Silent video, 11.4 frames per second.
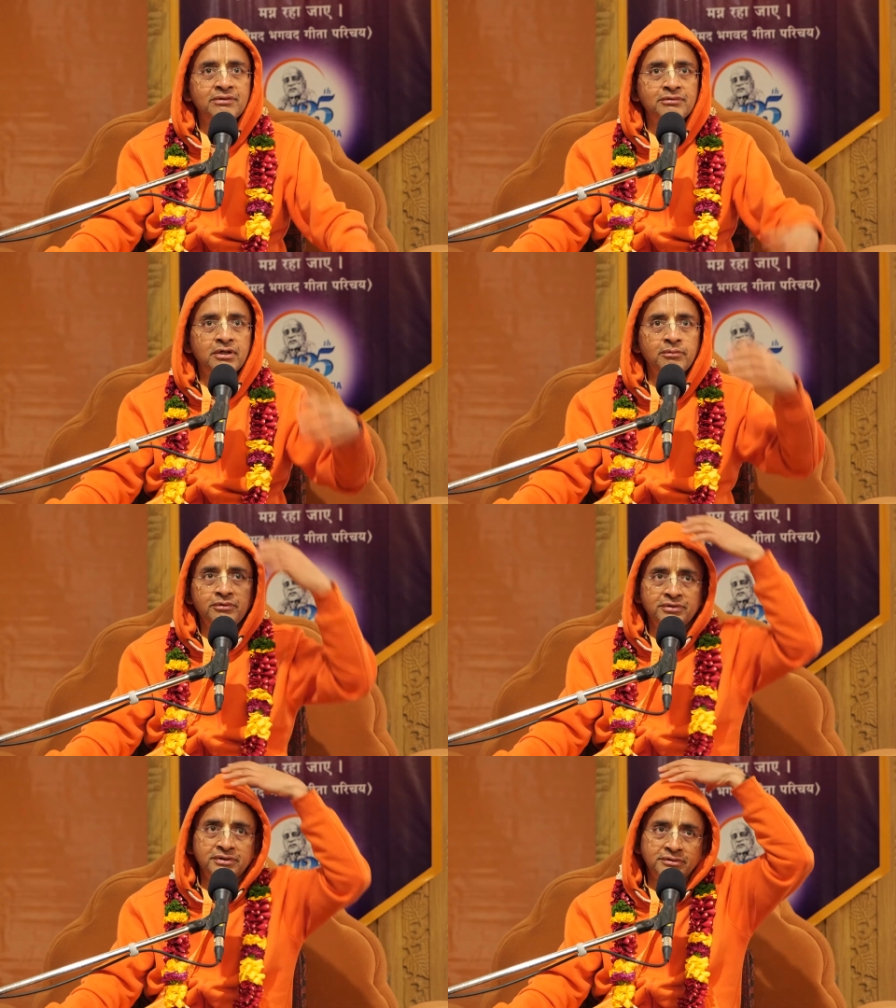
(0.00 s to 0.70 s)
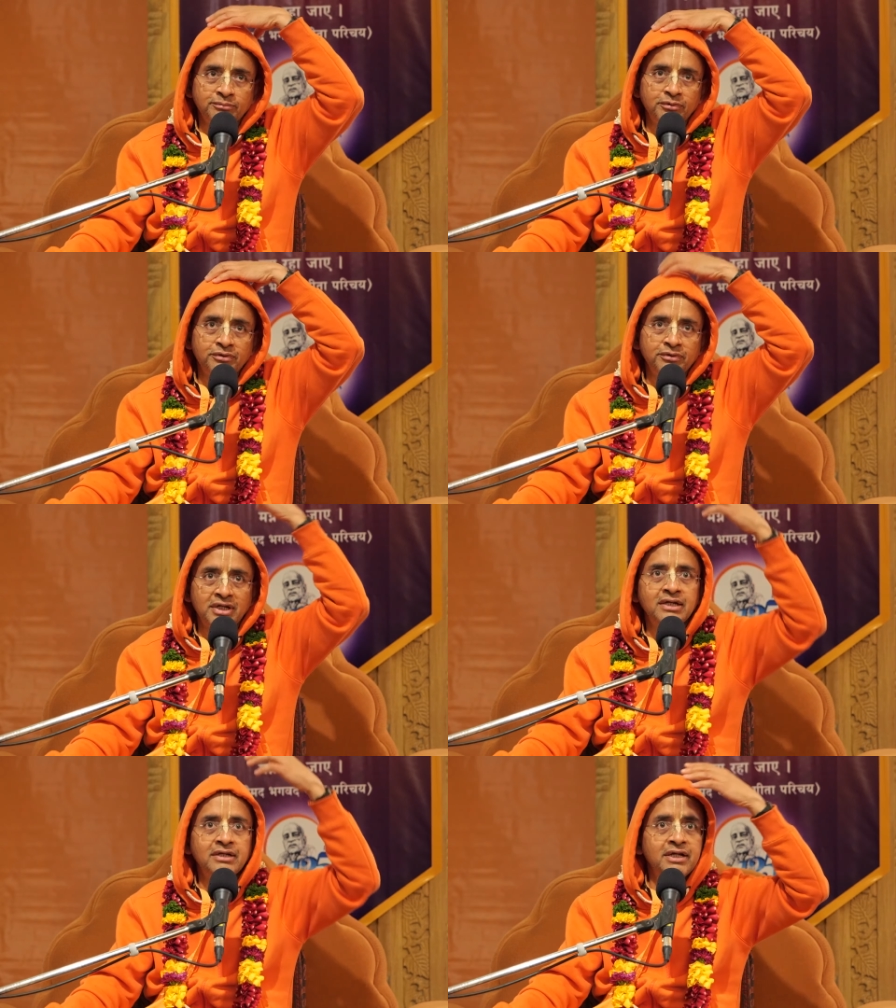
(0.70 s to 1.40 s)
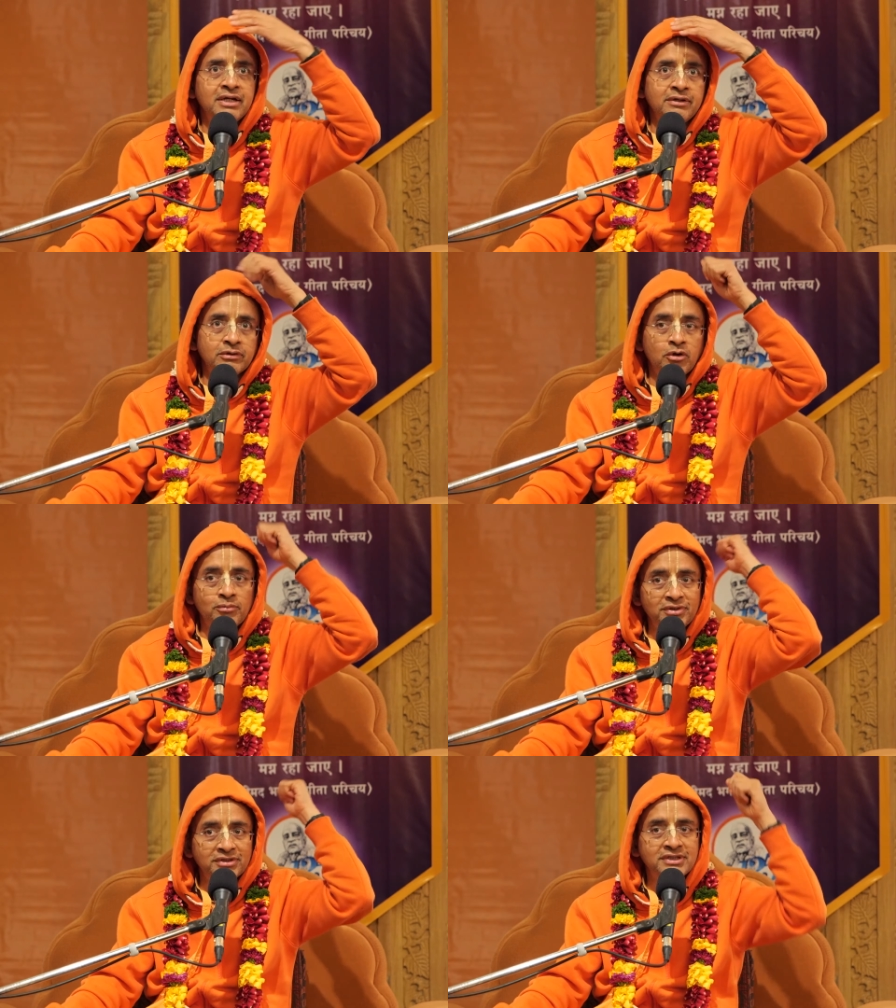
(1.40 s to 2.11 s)
They would remove his mukut and then
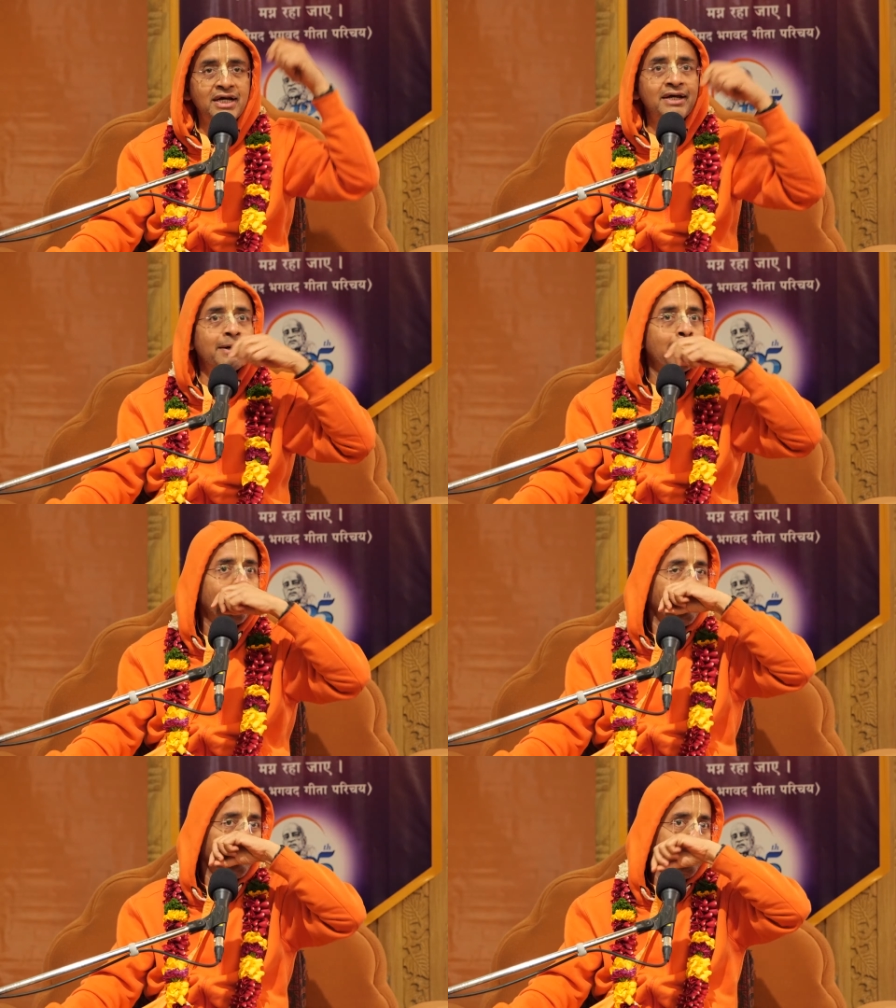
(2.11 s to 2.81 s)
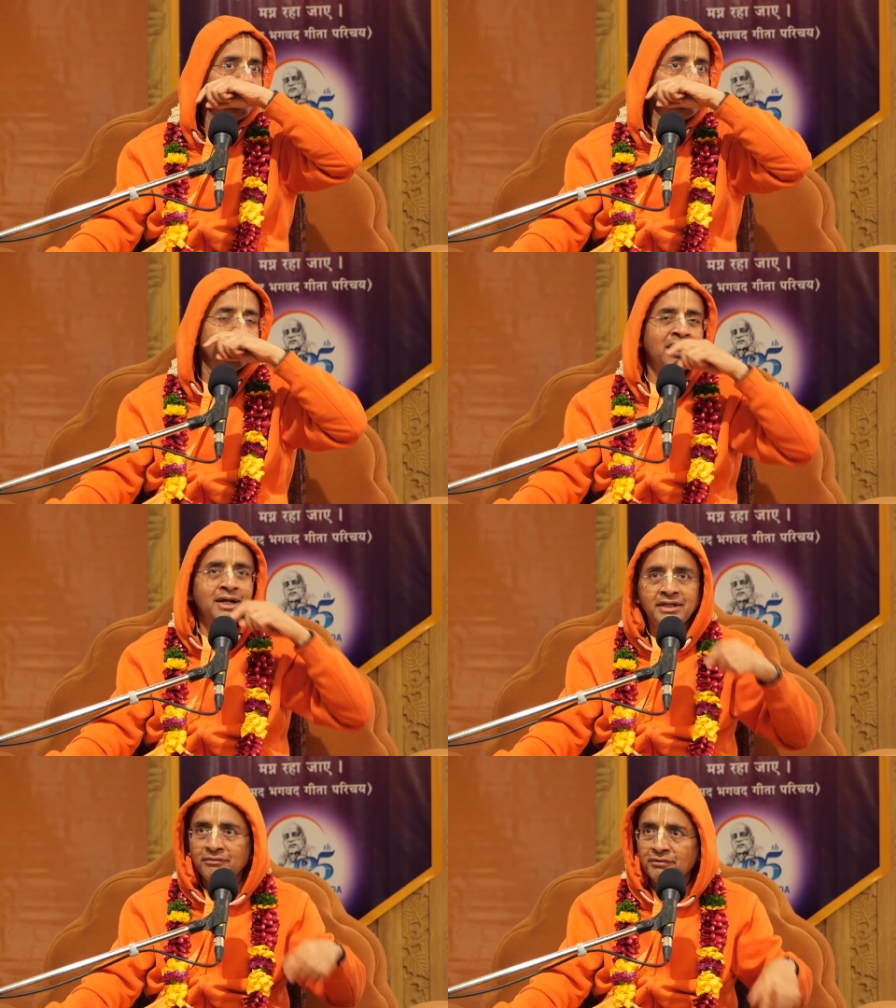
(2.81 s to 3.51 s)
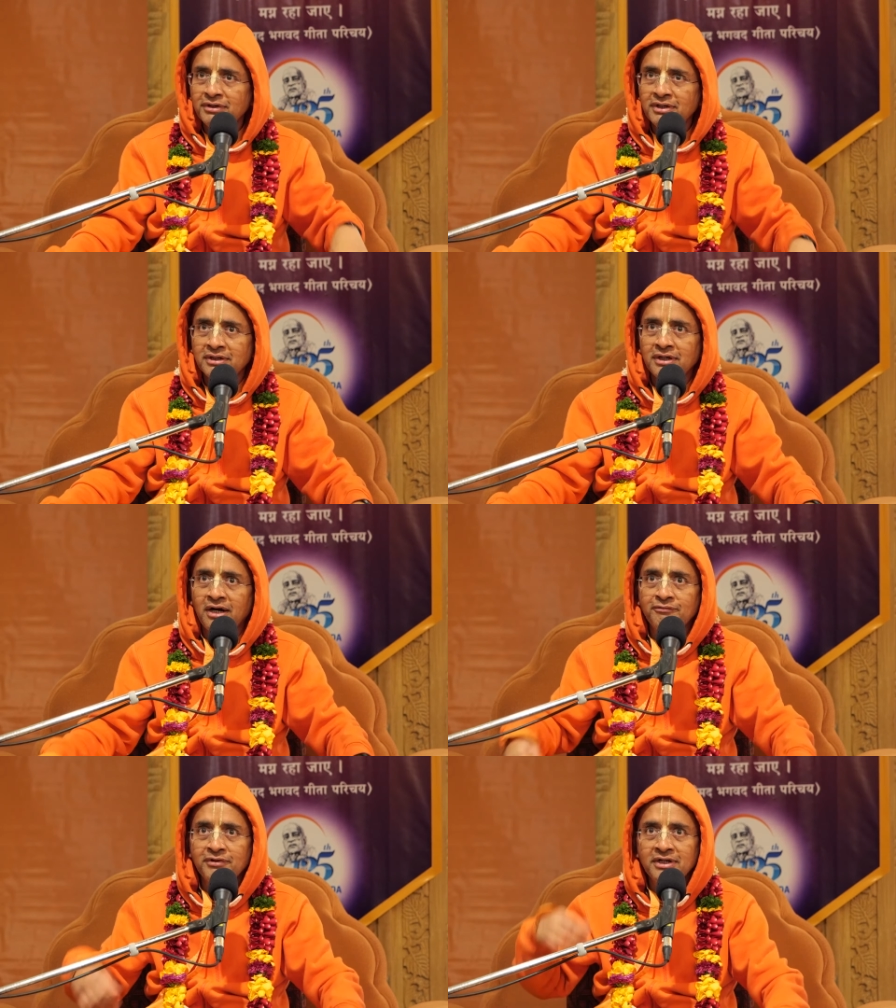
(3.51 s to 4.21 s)
comb his hair, and they would
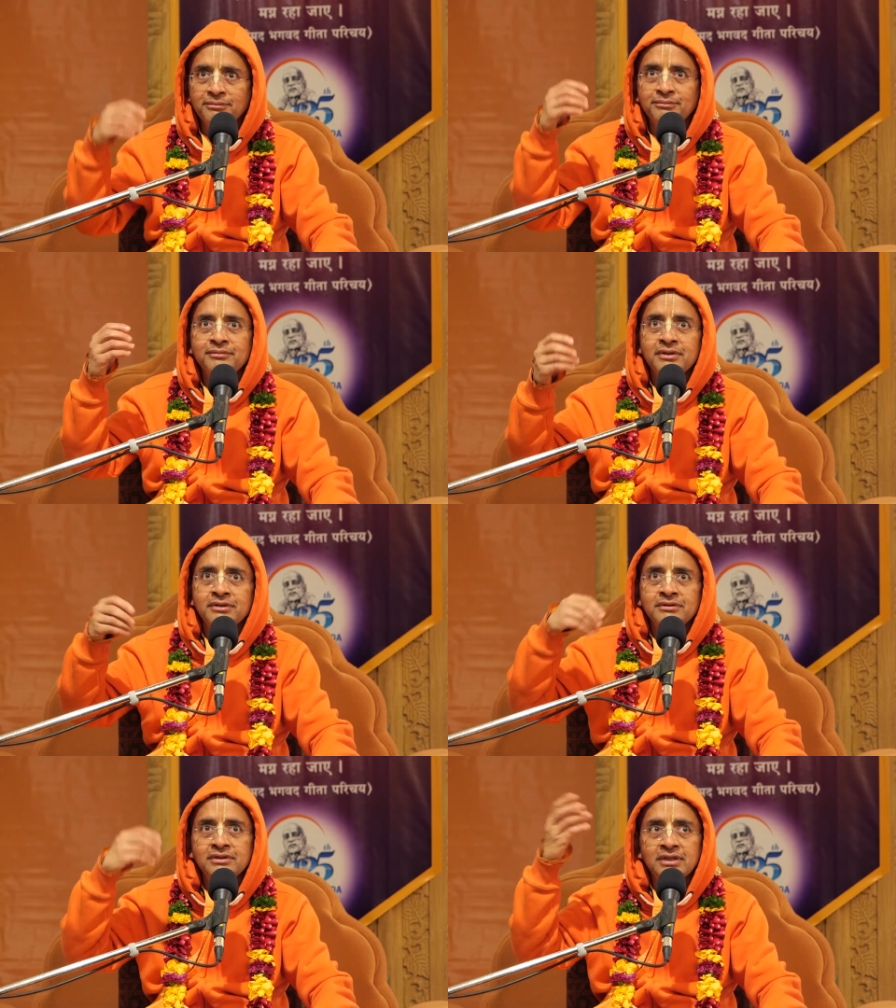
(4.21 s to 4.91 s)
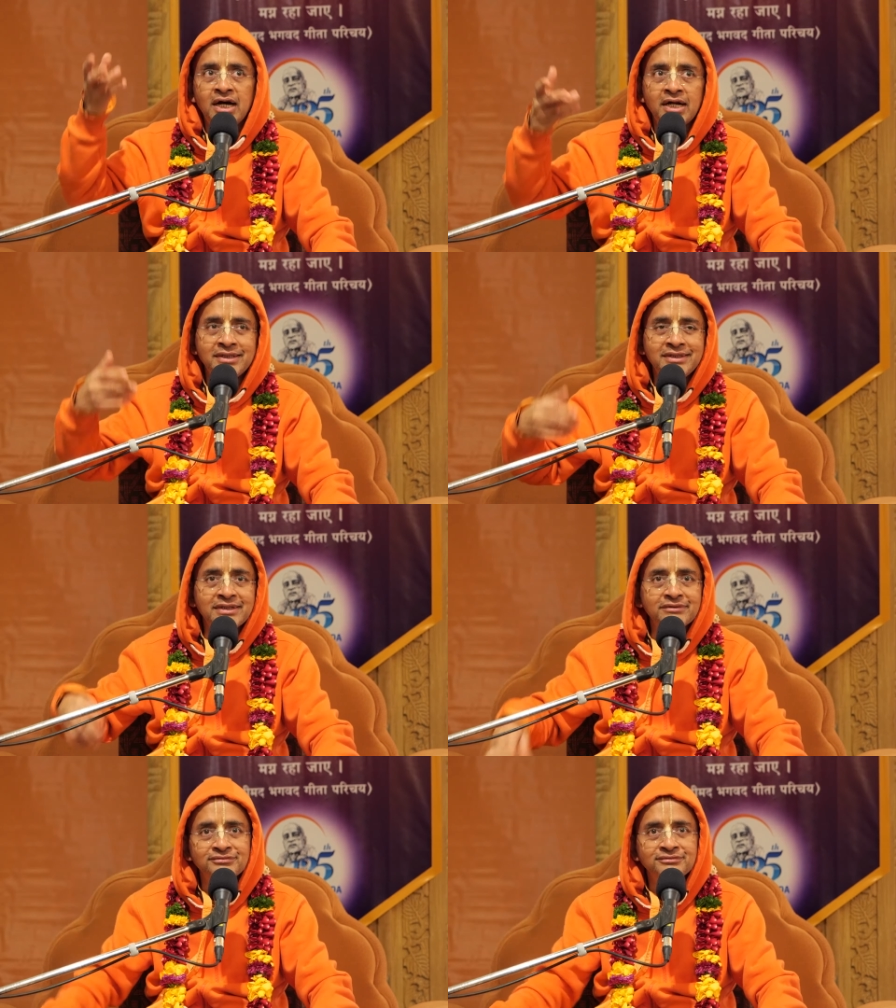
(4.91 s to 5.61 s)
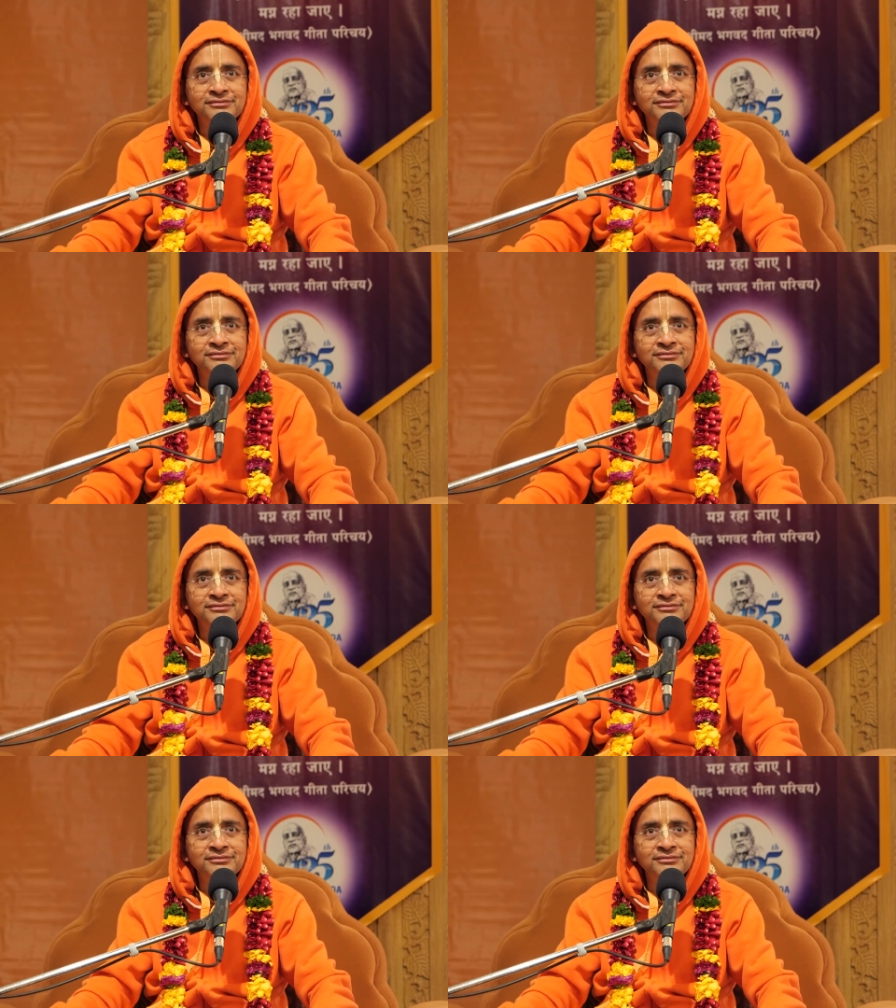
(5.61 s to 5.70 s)
offer him arati.